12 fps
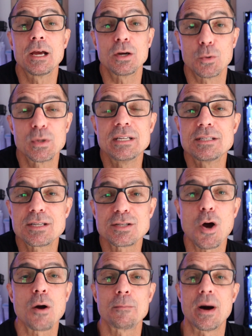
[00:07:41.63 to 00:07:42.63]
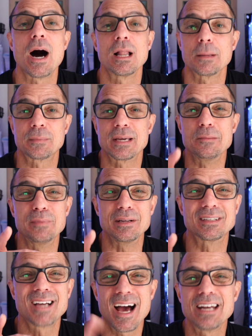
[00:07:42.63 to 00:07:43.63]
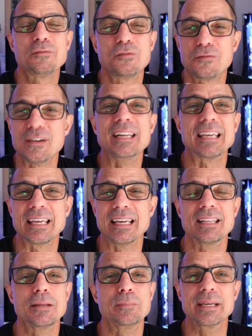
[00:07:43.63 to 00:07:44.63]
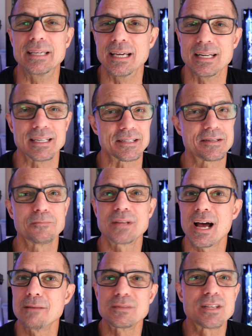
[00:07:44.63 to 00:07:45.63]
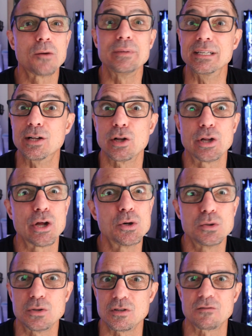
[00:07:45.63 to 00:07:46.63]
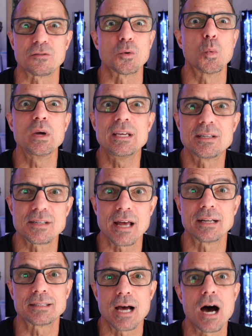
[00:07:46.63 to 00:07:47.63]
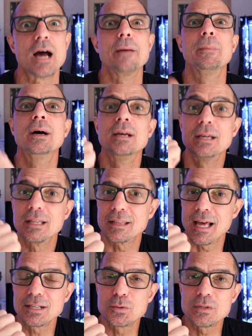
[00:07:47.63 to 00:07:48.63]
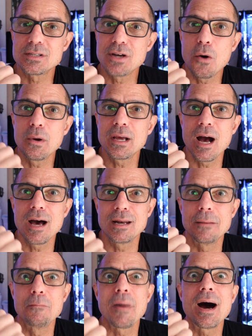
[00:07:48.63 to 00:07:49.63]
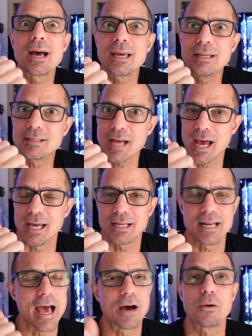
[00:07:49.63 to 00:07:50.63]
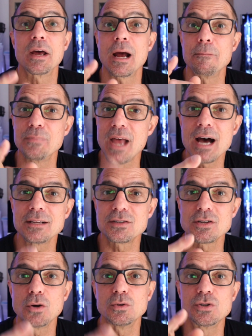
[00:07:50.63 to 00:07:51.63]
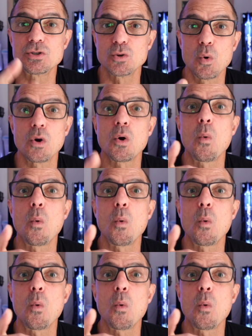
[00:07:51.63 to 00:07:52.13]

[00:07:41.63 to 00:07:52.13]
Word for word: Green star polyp can be kind of finicky in the beginning. Sometimes they'll be closed for weeks at a time. That's what's going on in my tank now, and I'm not so sure